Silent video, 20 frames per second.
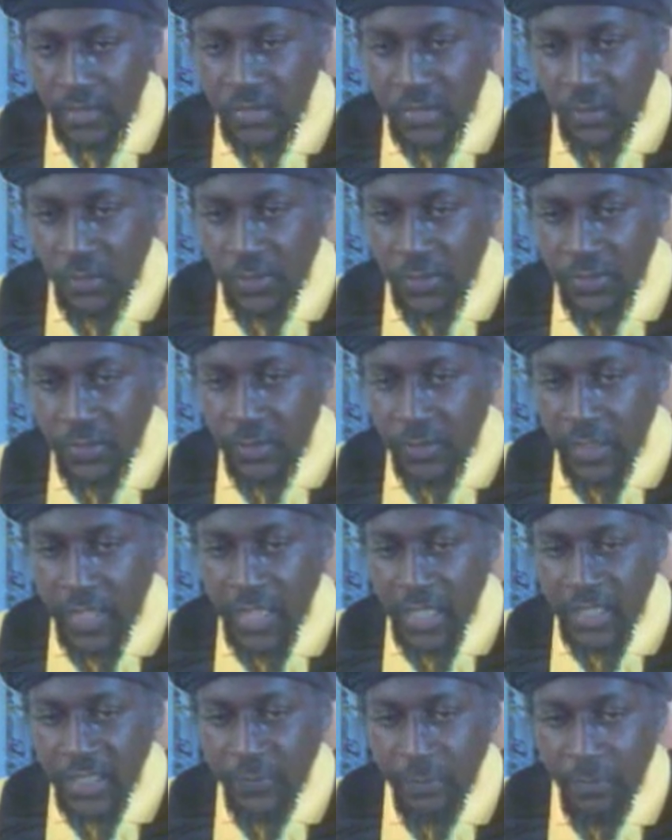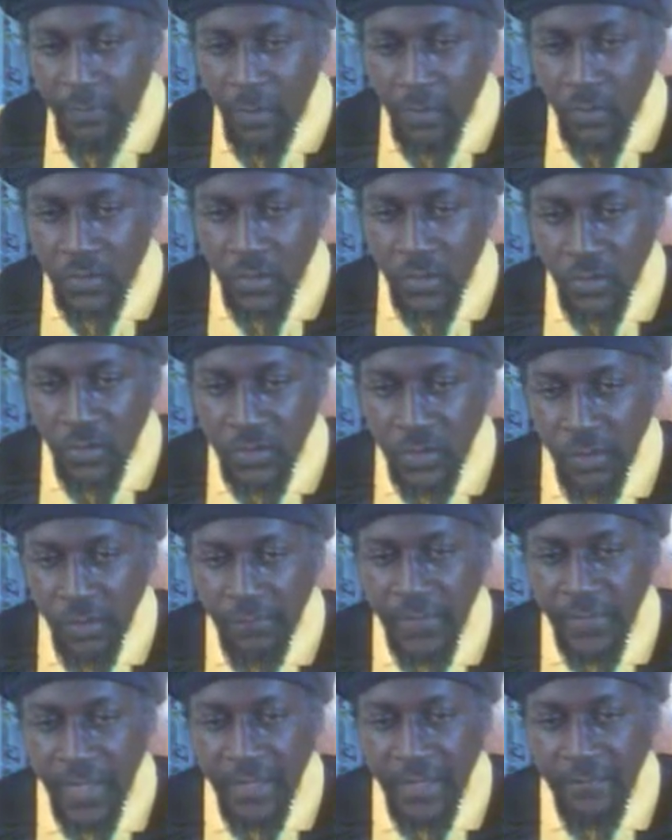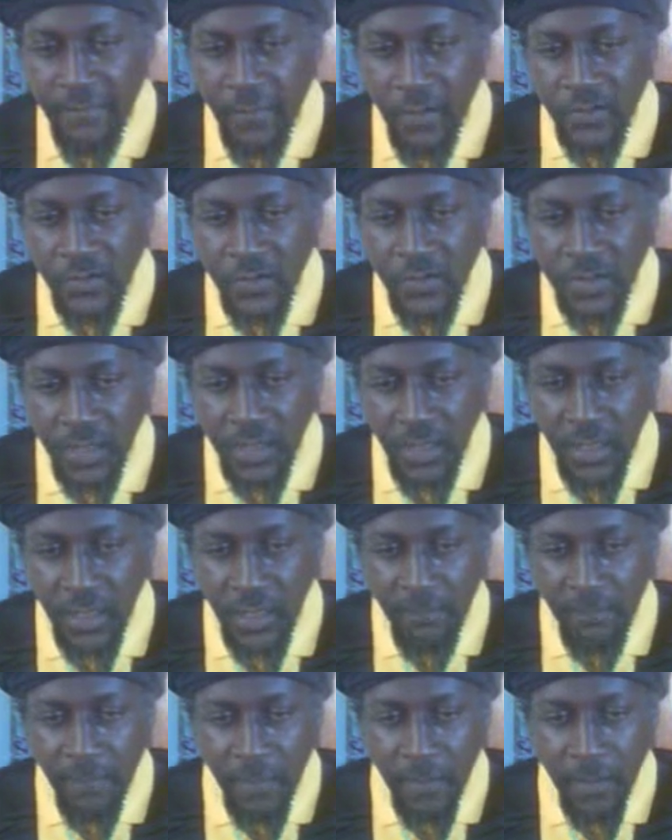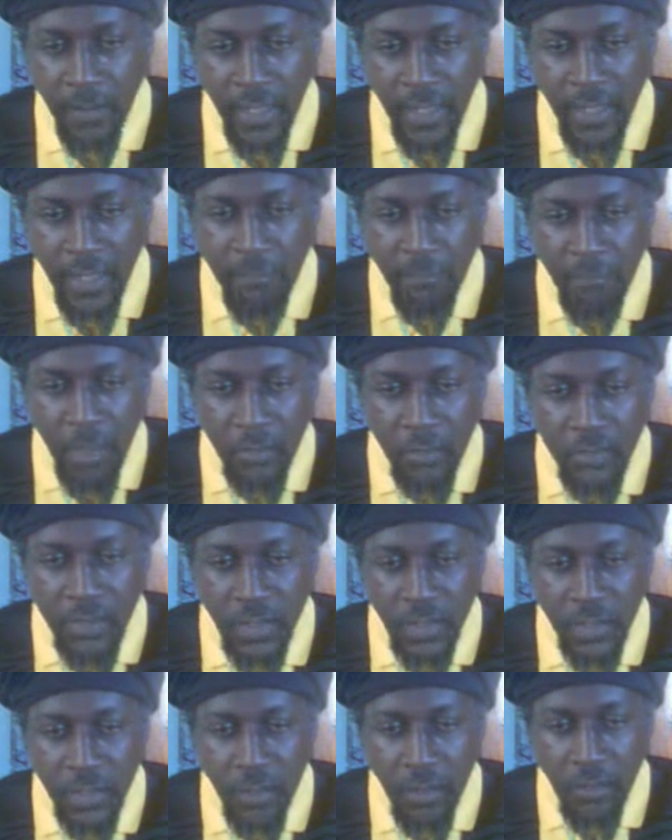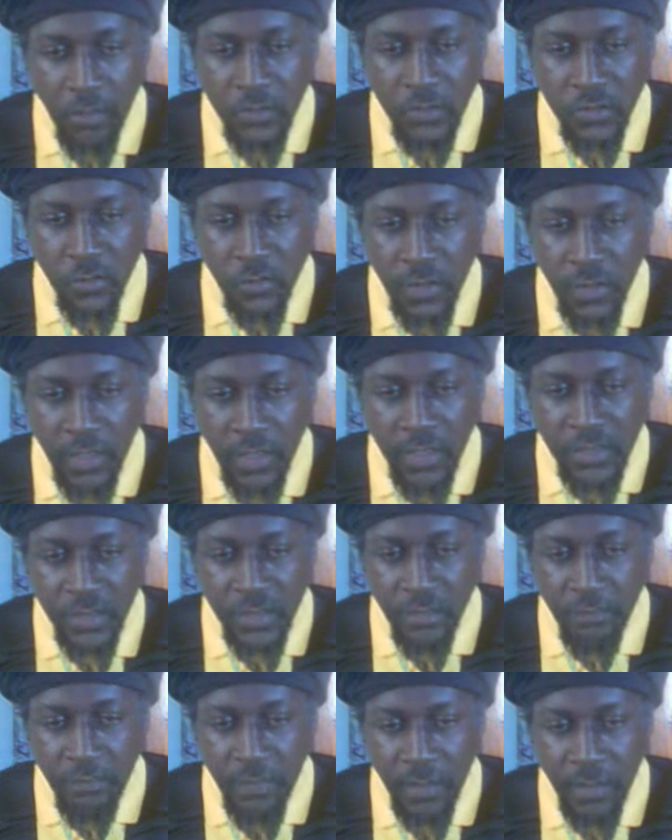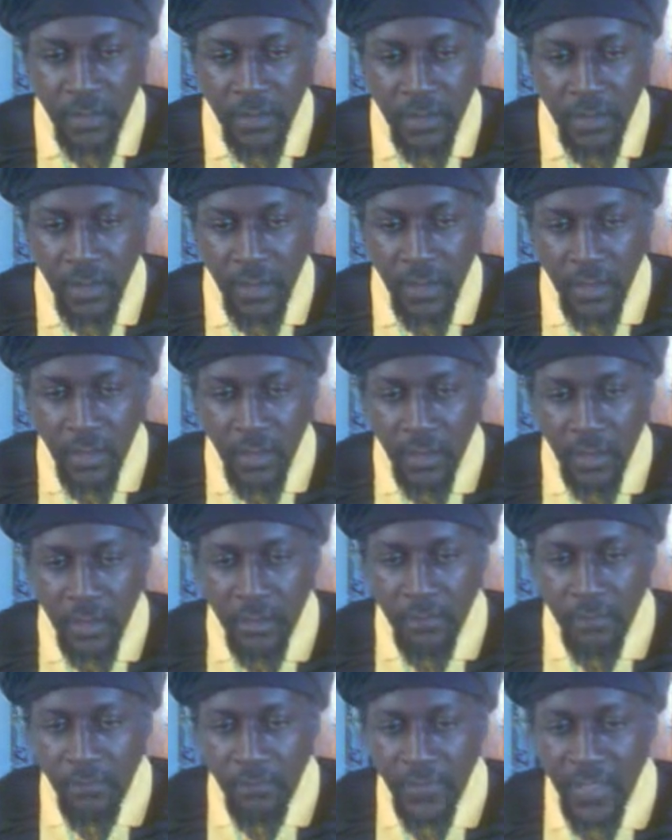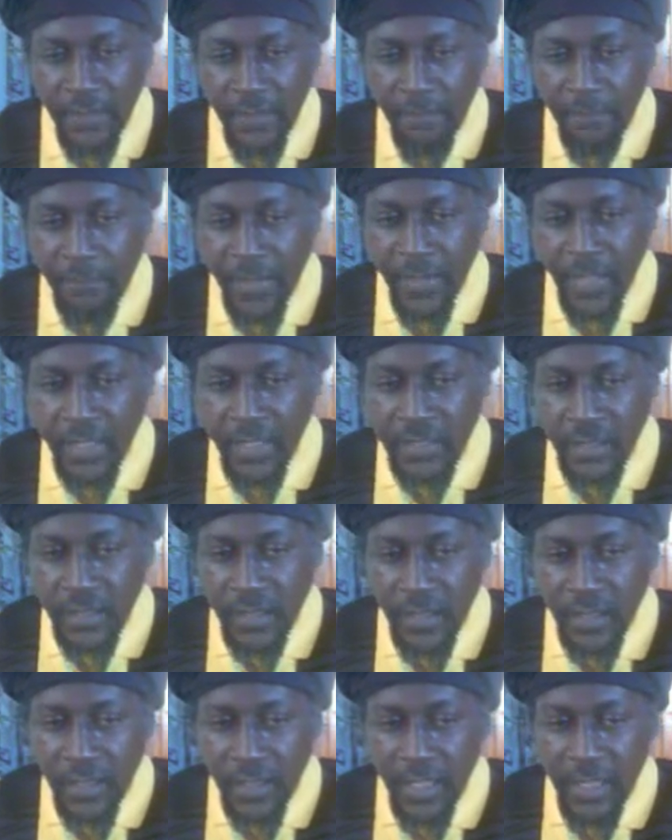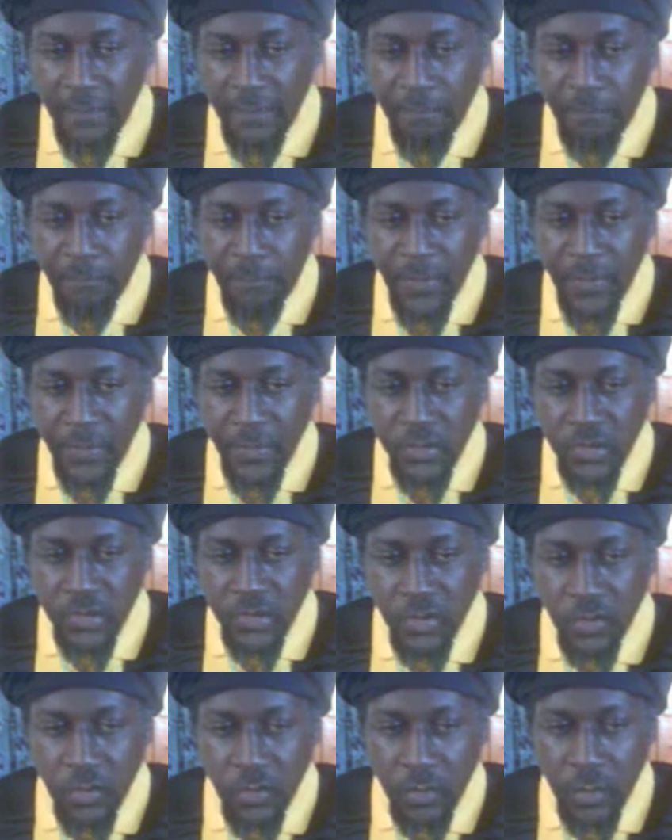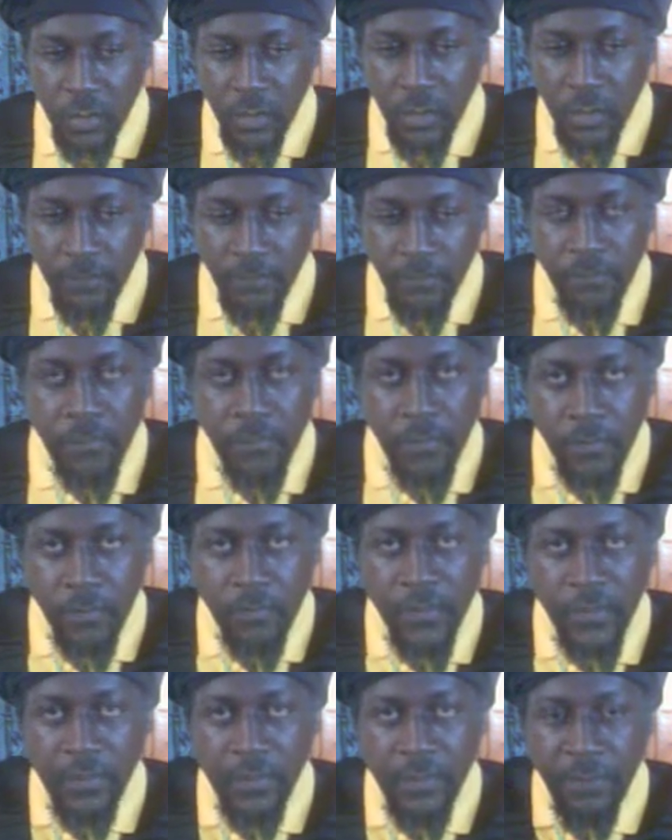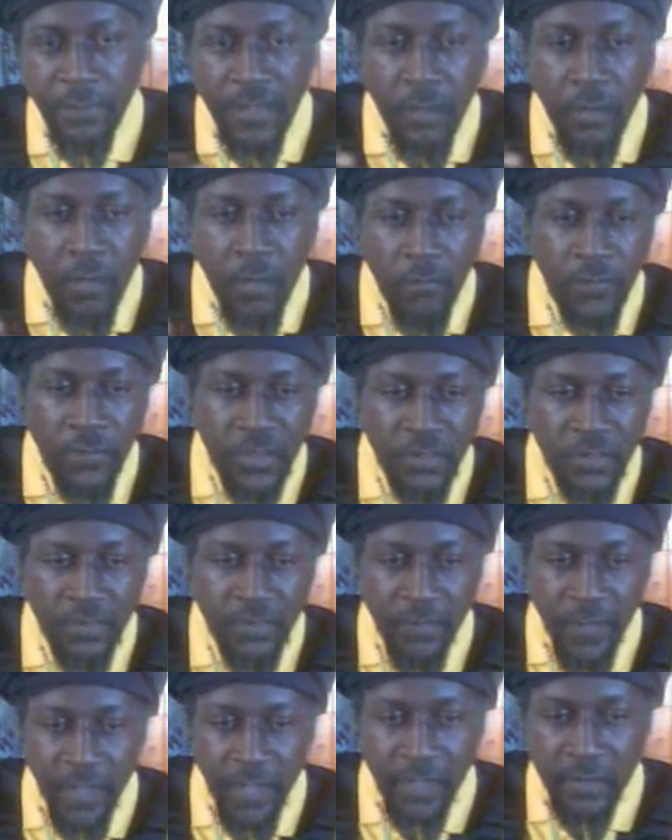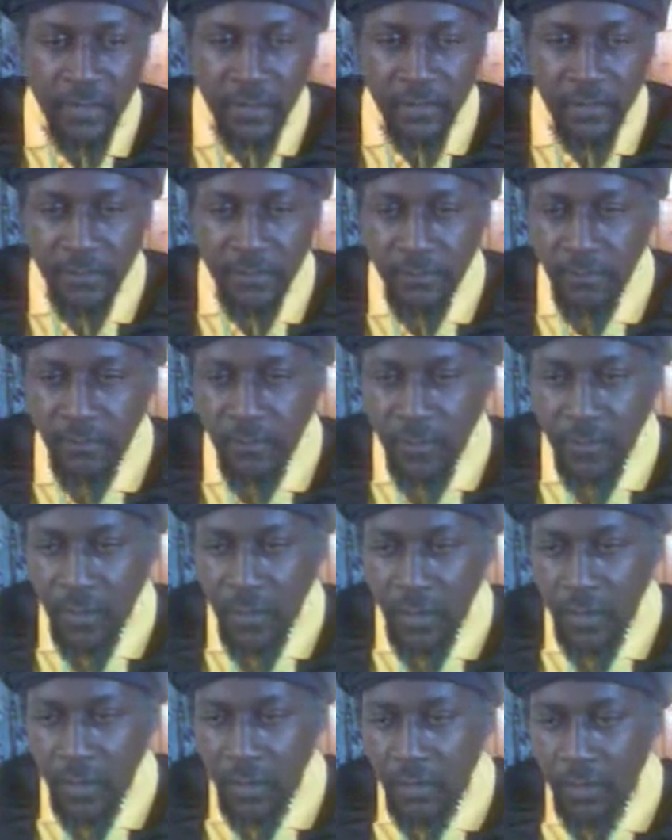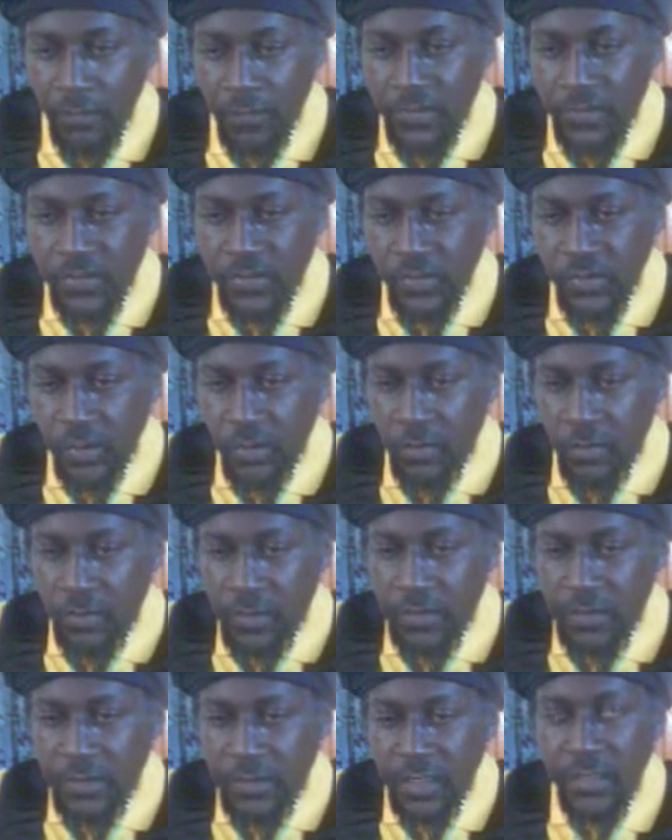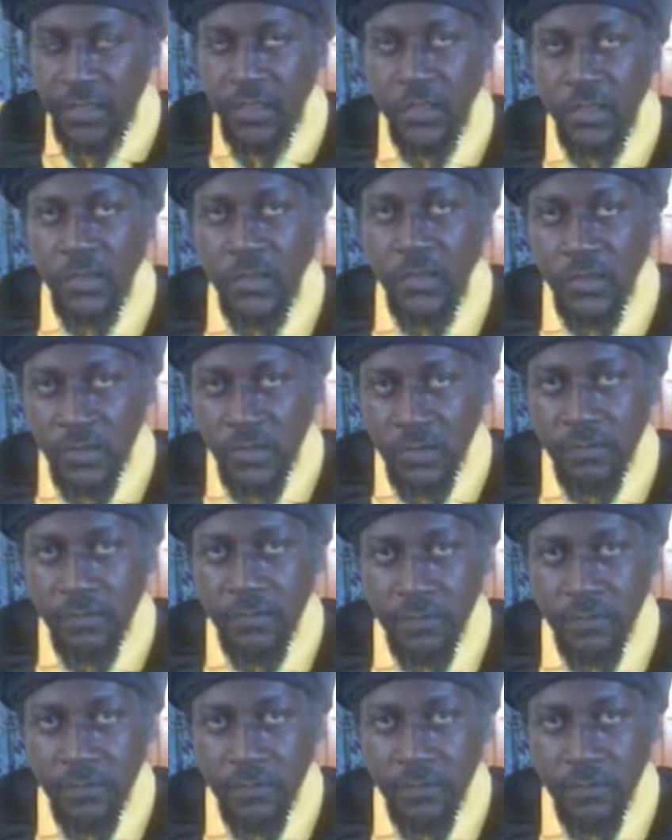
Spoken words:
So the New Age promoters of diversity and multiculturalism, they paint a picture, they paint over this fact. The struggle continues.